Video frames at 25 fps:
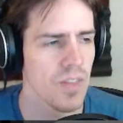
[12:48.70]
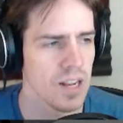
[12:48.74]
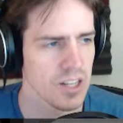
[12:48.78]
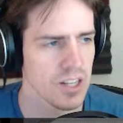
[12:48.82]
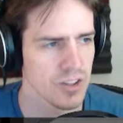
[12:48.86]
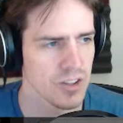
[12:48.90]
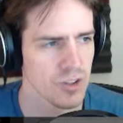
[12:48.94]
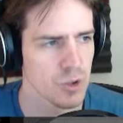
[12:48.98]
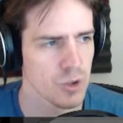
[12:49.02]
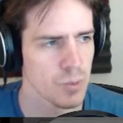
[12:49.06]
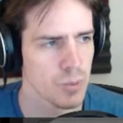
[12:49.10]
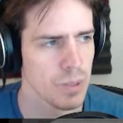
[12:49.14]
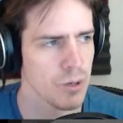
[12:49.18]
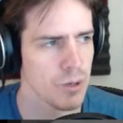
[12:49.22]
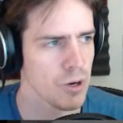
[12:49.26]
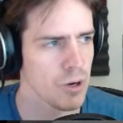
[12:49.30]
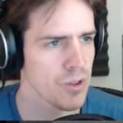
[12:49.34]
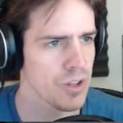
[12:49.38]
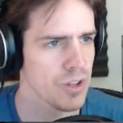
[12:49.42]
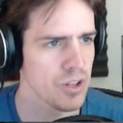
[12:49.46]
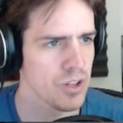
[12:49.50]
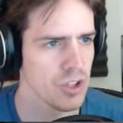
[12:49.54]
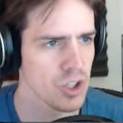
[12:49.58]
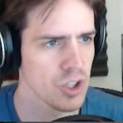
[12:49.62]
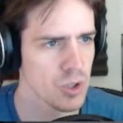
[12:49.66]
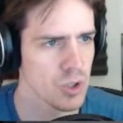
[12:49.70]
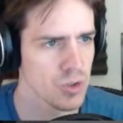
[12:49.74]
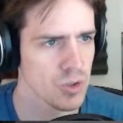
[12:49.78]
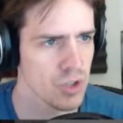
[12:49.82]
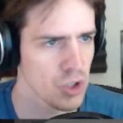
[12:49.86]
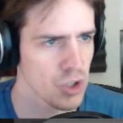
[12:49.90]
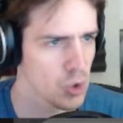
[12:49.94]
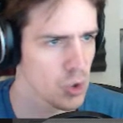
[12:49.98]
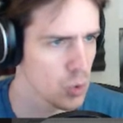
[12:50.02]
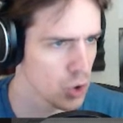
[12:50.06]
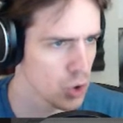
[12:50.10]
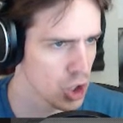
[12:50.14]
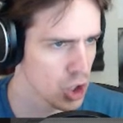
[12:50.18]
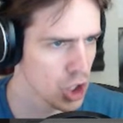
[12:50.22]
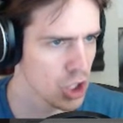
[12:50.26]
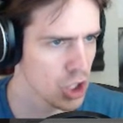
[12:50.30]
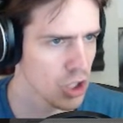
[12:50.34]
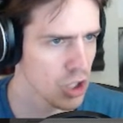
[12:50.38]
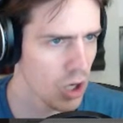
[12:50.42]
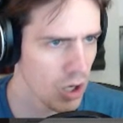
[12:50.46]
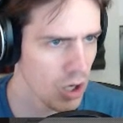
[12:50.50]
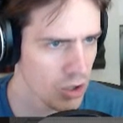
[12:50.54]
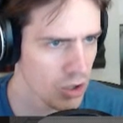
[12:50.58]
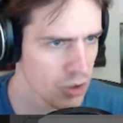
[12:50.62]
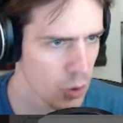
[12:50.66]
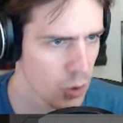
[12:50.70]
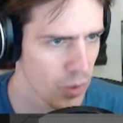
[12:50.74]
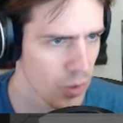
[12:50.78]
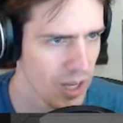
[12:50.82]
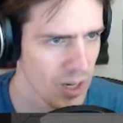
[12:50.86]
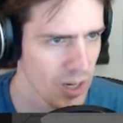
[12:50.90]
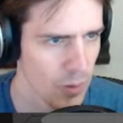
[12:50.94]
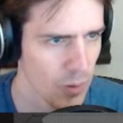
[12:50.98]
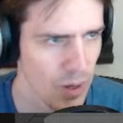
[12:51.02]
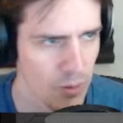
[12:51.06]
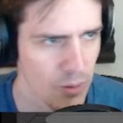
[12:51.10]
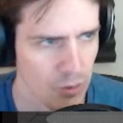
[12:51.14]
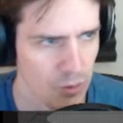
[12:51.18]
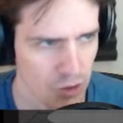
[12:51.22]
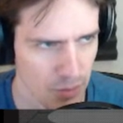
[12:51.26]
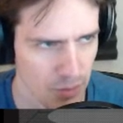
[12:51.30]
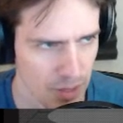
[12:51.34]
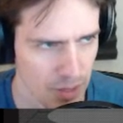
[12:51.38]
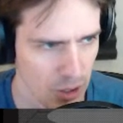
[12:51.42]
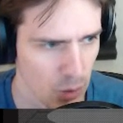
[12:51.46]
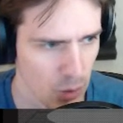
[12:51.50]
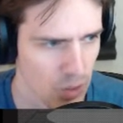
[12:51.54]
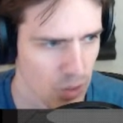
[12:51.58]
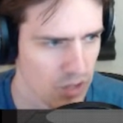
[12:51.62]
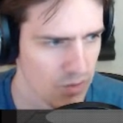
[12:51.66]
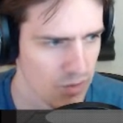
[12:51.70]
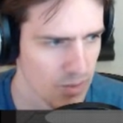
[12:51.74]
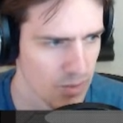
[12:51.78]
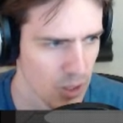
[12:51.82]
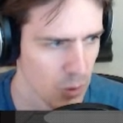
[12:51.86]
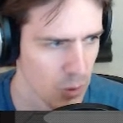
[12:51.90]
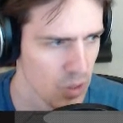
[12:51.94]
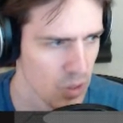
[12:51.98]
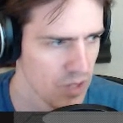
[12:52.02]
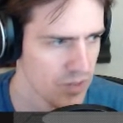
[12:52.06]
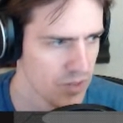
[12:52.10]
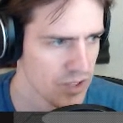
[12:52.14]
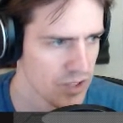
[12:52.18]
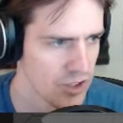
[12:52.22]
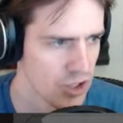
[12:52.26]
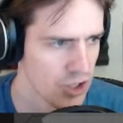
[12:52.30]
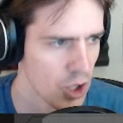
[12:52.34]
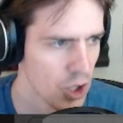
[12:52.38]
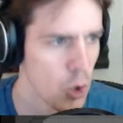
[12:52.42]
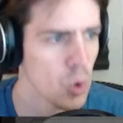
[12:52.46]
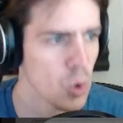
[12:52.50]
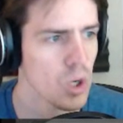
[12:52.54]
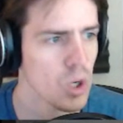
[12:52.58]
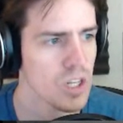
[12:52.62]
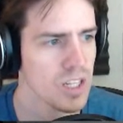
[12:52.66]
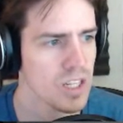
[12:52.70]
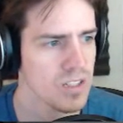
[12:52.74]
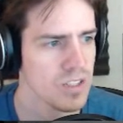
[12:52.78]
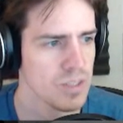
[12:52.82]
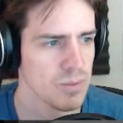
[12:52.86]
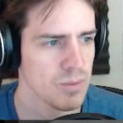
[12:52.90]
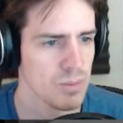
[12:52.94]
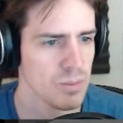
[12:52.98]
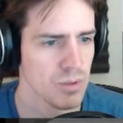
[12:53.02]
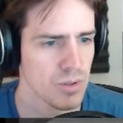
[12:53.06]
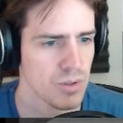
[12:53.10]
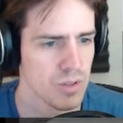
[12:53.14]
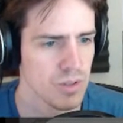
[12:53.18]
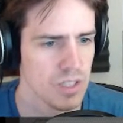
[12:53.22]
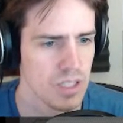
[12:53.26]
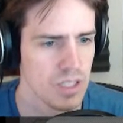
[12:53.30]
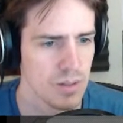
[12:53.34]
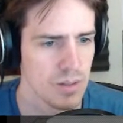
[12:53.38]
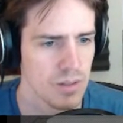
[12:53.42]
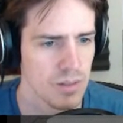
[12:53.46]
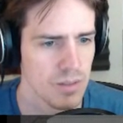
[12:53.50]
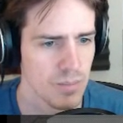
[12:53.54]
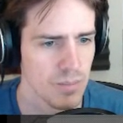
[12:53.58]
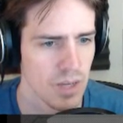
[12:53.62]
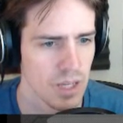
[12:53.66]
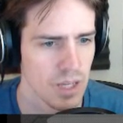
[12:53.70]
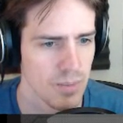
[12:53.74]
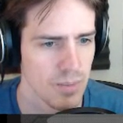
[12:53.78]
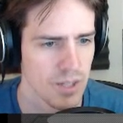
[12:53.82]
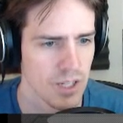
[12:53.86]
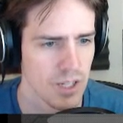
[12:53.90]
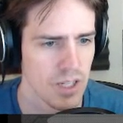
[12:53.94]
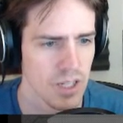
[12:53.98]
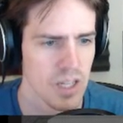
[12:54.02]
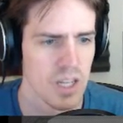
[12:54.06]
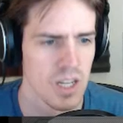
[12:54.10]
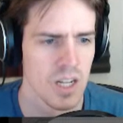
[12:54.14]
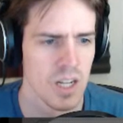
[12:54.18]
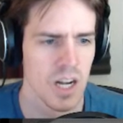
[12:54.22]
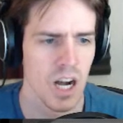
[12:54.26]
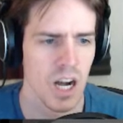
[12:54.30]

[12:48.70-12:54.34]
That is the superior thing to use. You could also get away with using the microwave. Microwave is totally acceptable in my opinion.